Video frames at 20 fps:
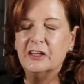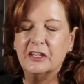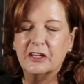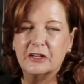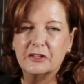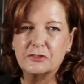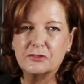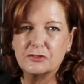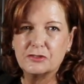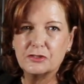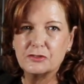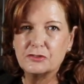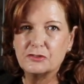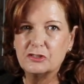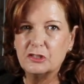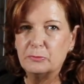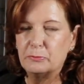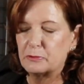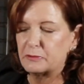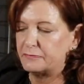And it's just
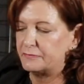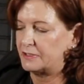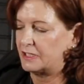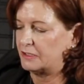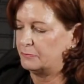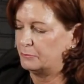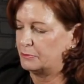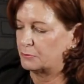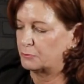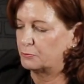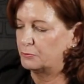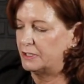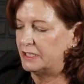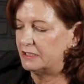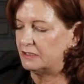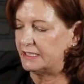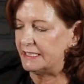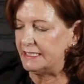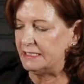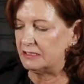super fun, but
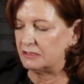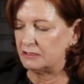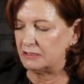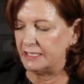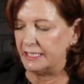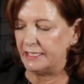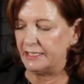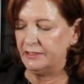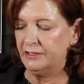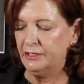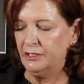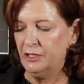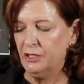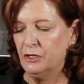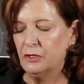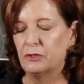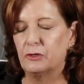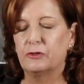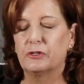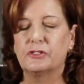really clean.
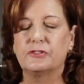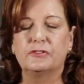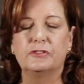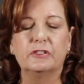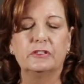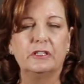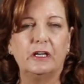Of course, the